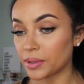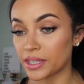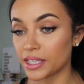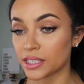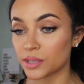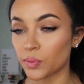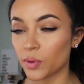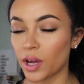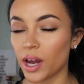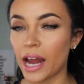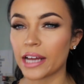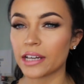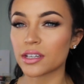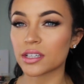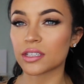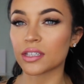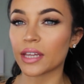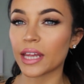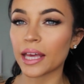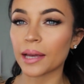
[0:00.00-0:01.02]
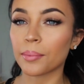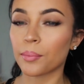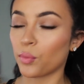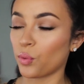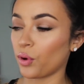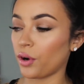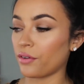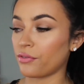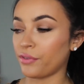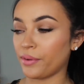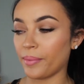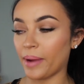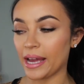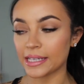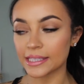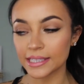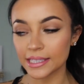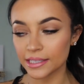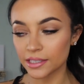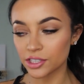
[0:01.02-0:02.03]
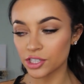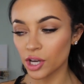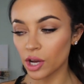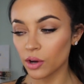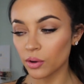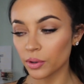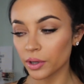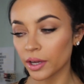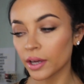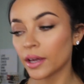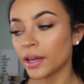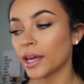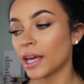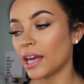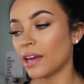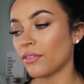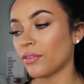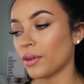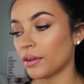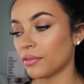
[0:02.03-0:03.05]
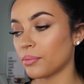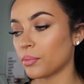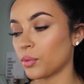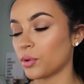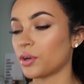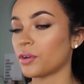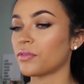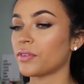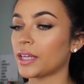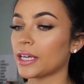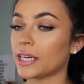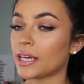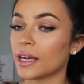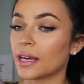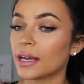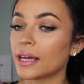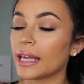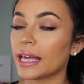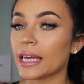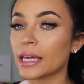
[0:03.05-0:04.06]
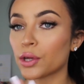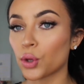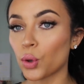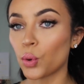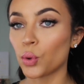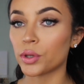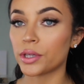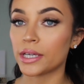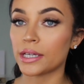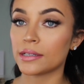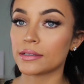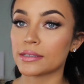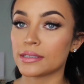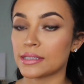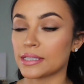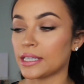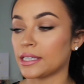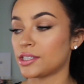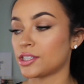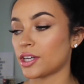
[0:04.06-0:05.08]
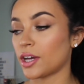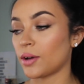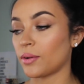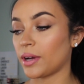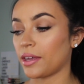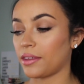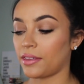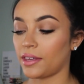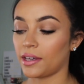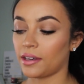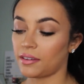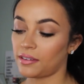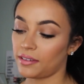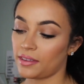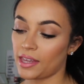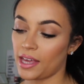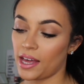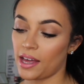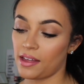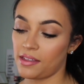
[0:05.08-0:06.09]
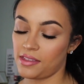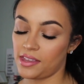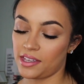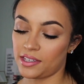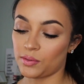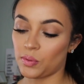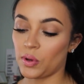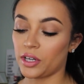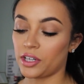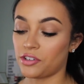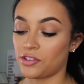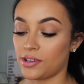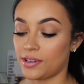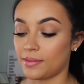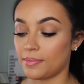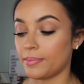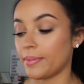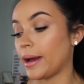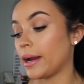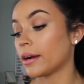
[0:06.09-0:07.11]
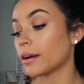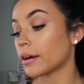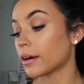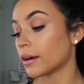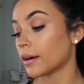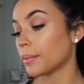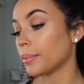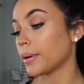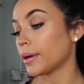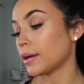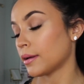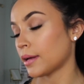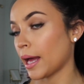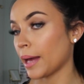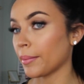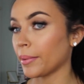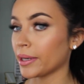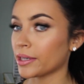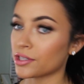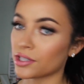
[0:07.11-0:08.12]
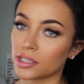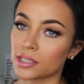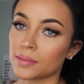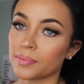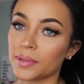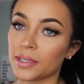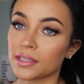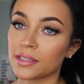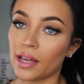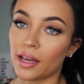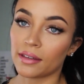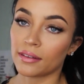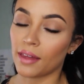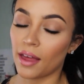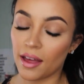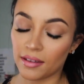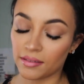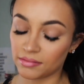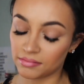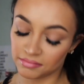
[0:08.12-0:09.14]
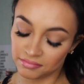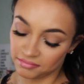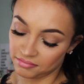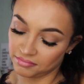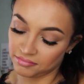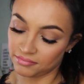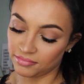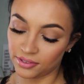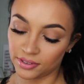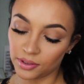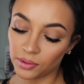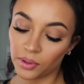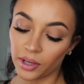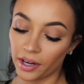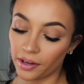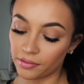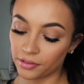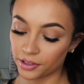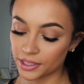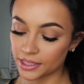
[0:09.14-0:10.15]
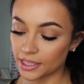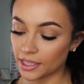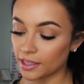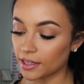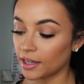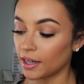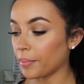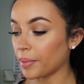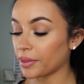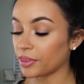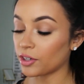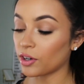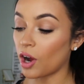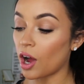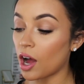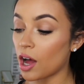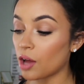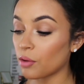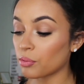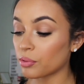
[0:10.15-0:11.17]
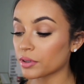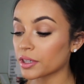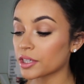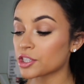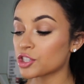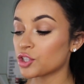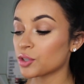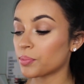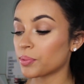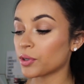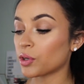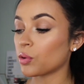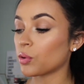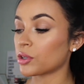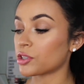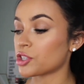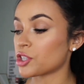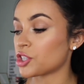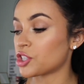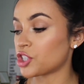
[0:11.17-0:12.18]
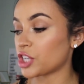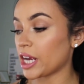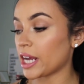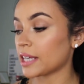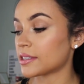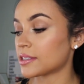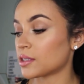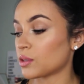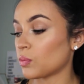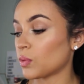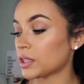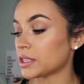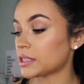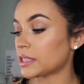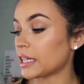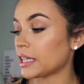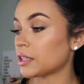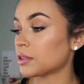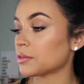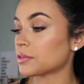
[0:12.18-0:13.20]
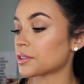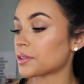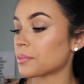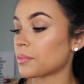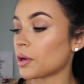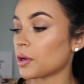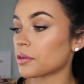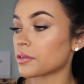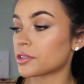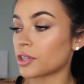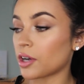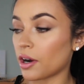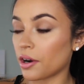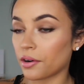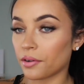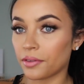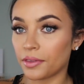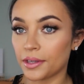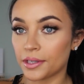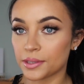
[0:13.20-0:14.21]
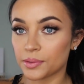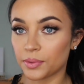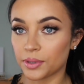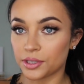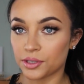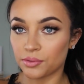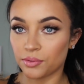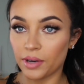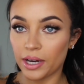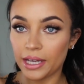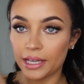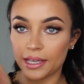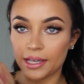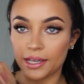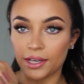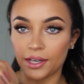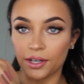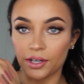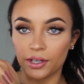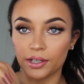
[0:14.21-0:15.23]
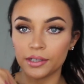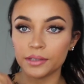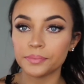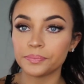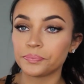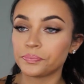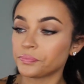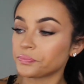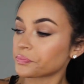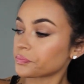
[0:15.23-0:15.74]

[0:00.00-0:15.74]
but this one I just like more for my skin tone. If you have more of like a golden skin tone, I think that this one is just better, but I might just be saying that for whatever reason. But they're all really super gorgeous shades. The ones that I use the most are these ones right here